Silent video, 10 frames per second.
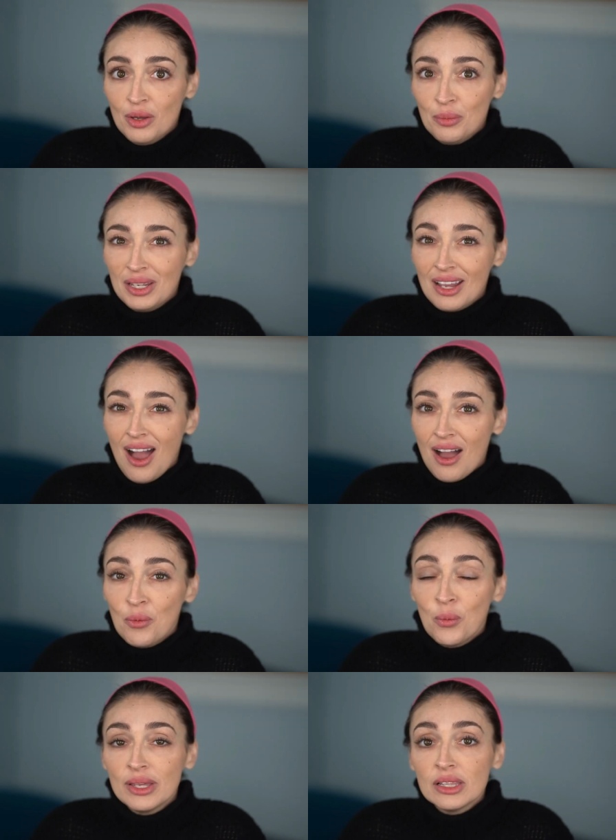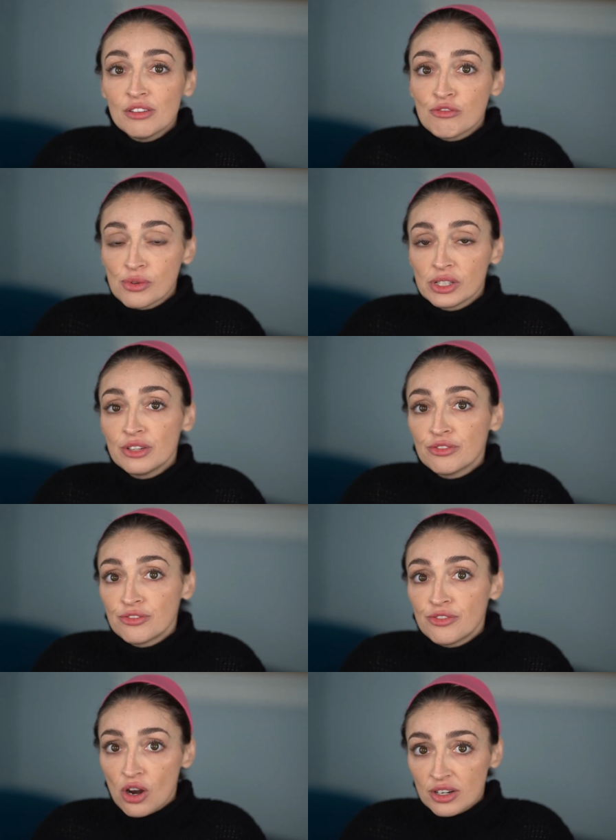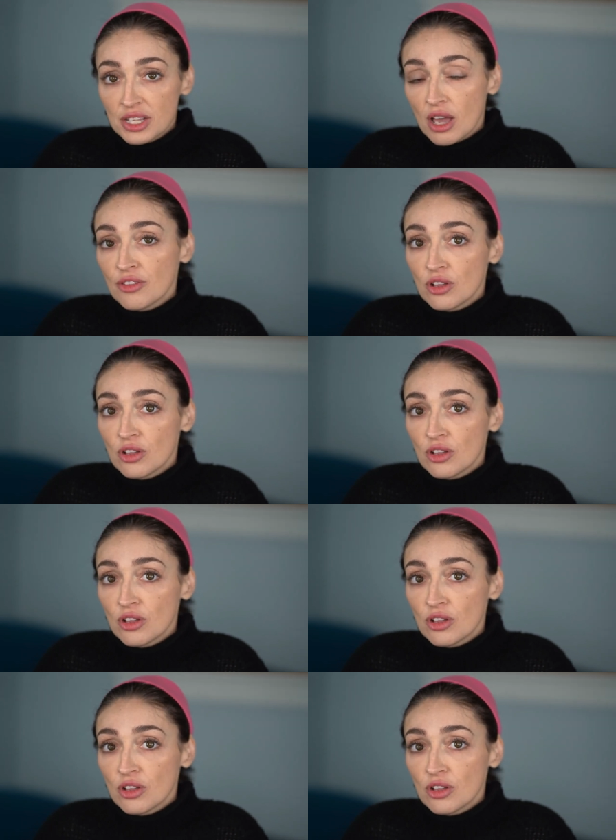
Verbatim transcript: I mean, we live really far south.